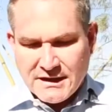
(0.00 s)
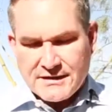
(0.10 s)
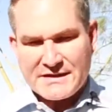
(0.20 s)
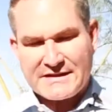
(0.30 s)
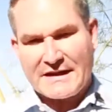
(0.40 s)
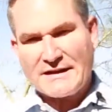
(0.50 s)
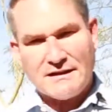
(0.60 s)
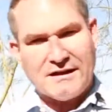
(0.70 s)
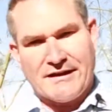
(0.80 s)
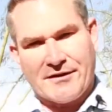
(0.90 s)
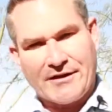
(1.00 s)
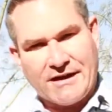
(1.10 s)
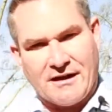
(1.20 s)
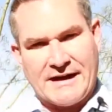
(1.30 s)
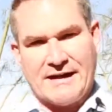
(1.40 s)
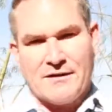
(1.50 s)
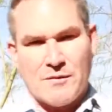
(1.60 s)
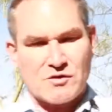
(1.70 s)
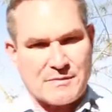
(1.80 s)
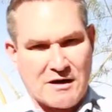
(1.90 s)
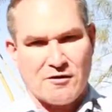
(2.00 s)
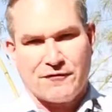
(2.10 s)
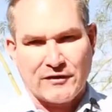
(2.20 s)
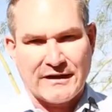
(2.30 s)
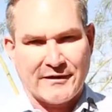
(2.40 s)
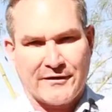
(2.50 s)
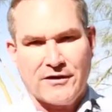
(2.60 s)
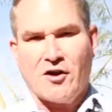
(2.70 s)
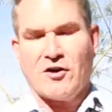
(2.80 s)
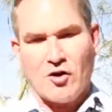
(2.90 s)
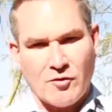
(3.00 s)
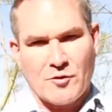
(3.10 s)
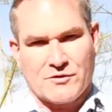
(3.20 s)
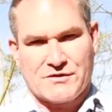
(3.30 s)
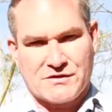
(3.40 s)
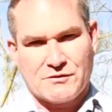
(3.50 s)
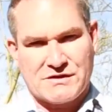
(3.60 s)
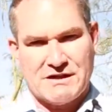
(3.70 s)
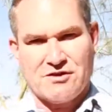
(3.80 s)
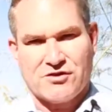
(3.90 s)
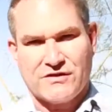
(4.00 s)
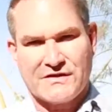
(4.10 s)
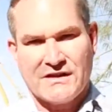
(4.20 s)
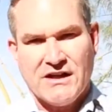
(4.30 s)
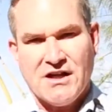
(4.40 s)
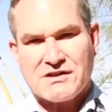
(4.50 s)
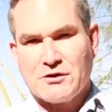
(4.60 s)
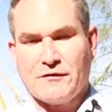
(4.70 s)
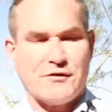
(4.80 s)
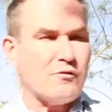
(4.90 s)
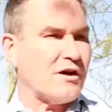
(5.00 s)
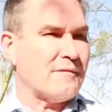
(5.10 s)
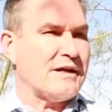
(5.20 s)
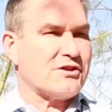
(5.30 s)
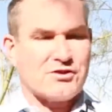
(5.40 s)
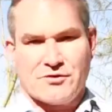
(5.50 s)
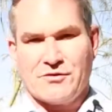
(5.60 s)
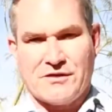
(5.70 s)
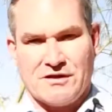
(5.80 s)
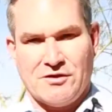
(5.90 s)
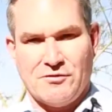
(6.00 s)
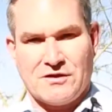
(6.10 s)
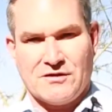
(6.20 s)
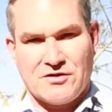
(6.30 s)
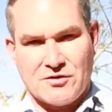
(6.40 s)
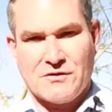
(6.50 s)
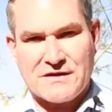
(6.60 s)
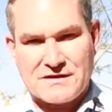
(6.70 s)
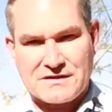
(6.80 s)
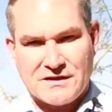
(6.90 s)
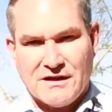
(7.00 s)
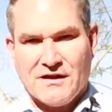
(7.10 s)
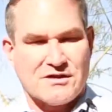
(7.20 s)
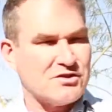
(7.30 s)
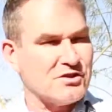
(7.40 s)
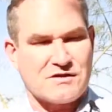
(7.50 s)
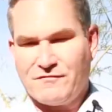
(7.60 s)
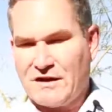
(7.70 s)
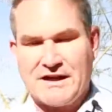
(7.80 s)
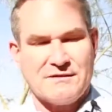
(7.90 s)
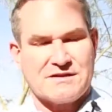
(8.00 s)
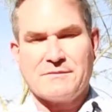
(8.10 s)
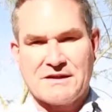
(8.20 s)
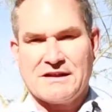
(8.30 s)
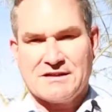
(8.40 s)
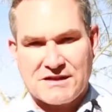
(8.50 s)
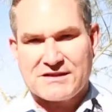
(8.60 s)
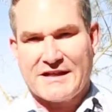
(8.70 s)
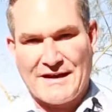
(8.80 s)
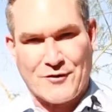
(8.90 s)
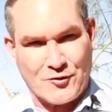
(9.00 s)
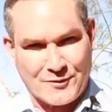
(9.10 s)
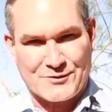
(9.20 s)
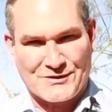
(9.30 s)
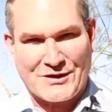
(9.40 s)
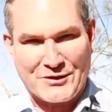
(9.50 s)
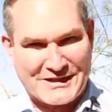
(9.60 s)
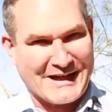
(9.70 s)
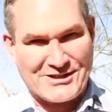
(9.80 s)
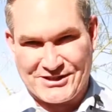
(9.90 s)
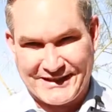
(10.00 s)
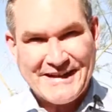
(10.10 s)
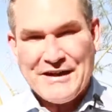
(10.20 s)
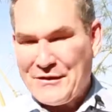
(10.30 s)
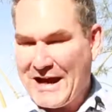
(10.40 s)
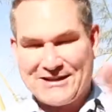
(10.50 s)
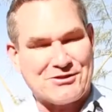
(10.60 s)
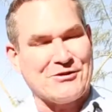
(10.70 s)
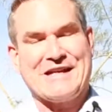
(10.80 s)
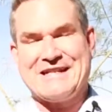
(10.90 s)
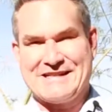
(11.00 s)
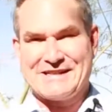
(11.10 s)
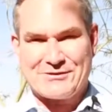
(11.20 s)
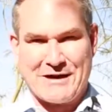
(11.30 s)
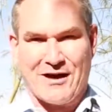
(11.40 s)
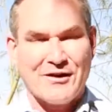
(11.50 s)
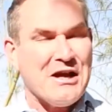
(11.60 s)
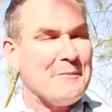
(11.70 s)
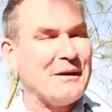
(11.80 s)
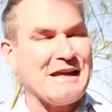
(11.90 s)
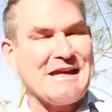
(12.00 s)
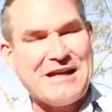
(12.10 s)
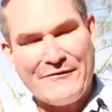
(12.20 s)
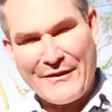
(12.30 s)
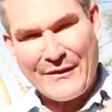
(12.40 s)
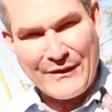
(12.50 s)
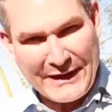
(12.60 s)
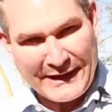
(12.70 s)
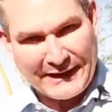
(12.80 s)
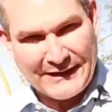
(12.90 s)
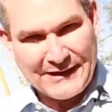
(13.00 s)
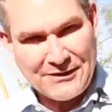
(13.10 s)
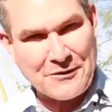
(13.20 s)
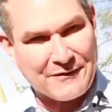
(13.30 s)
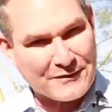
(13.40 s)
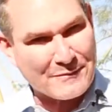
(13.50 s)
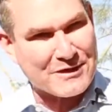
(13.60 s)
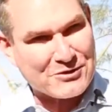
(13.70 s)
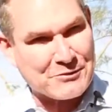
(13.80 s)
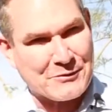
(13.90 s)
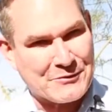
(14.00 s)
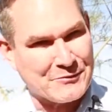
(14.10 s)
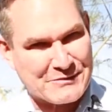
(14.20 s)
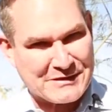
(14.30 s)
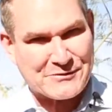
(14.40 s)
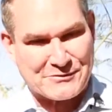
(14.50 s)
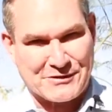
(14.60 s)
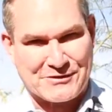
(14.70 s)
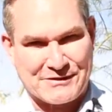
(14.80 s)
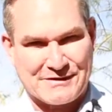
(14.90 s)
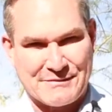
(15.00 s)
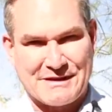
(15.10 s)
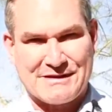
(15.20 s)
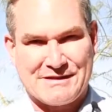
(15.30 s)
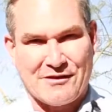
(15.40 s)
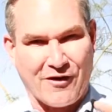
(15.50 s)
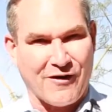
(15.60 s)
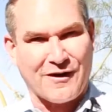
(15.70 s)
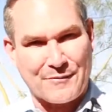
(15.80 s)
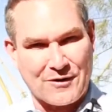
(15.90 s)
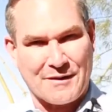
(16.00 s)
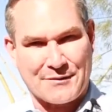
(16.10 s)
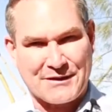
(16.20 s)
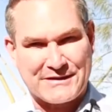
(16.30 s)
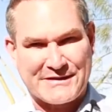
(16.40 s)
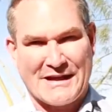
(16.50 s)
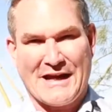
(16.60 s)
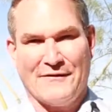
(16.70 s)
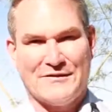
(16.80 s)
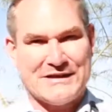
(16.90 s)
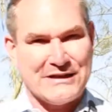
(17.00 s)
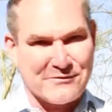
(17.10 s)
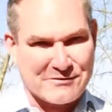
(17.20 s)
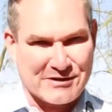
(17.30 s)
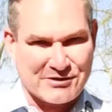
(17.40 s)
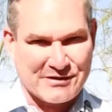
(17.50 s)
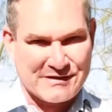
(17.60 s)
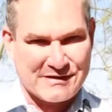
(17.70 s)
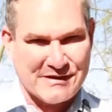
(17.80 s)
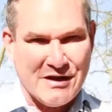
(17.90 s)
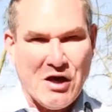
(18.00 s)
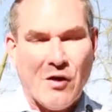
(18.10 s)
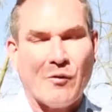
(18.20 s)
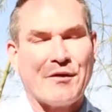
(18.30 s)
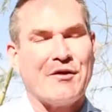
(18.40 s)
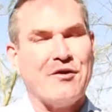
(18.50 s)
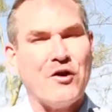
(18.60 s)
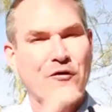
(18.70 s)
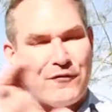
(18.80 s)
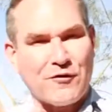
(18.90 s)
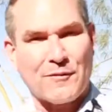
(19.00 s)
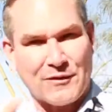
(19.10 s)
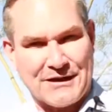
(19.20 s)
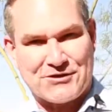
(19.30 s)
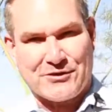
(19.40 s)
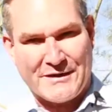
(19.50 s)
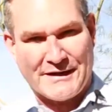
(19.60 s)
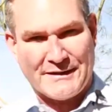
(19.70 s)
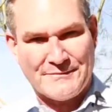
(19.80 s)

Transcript: The second layer, and the most powerful layer, are homeowners associations. So if you want to make sure that you can do this, just find something that doesn't have a homeowners association. That's your easiest route. But even then, you have to make sure there are no deed restrictions, because there are properties that have deed restrictions with no formal HOA.